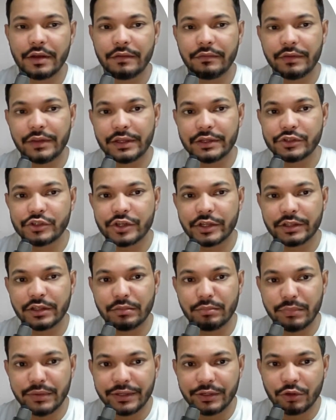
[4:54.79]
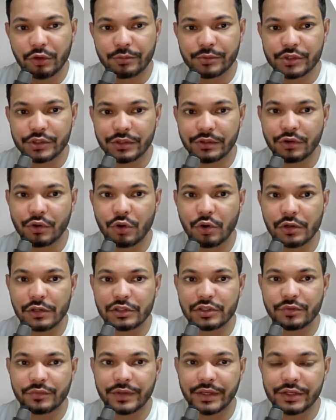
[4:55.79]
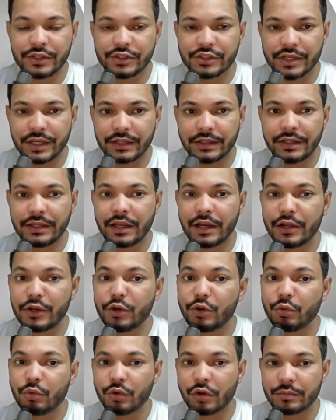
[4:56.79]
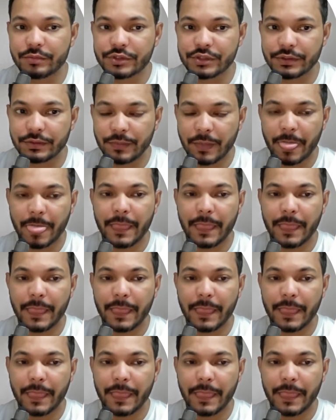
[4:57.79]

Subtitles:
We uncheck the male option. Also, we uncheck the unknown option.